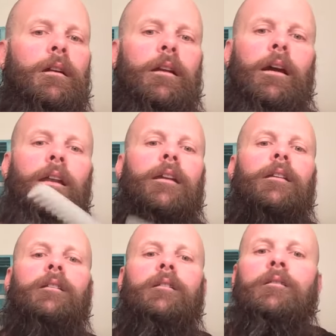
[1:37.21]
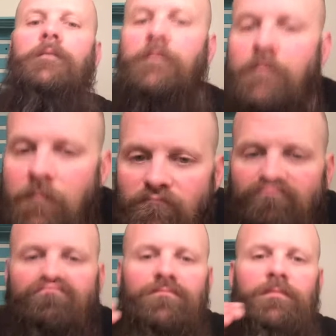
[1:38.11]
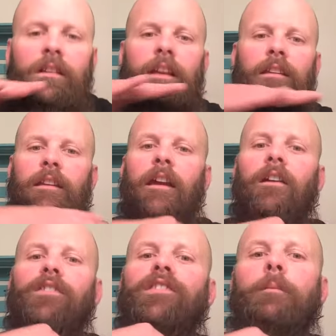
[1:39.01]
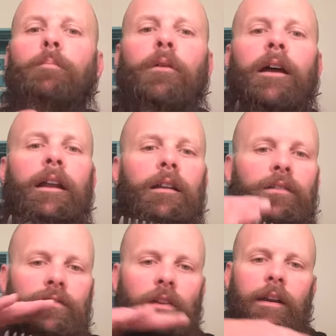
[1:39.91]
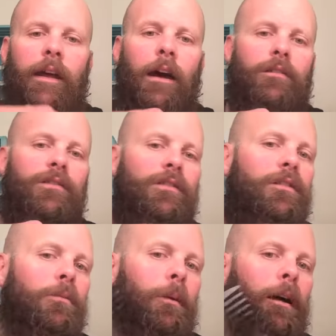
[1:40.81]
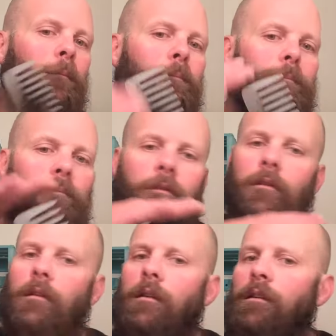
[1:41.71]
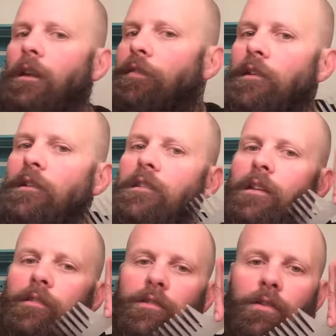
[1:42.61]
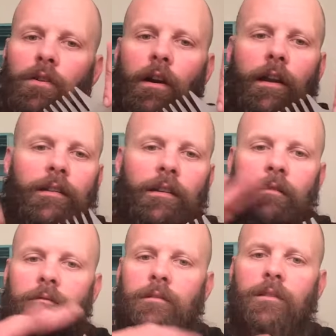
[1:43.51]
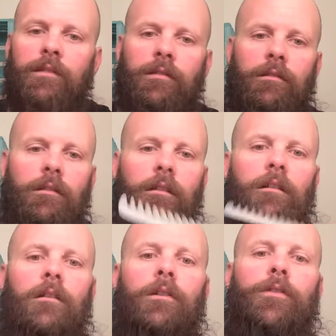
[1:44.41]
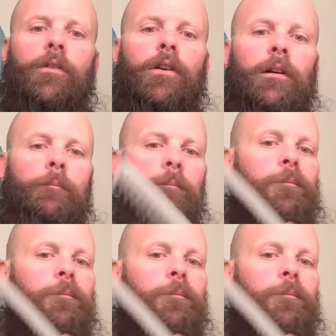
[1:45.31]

kind of getting the hair separated and straightened out just a little bit. Nothing too crazy, just going through it.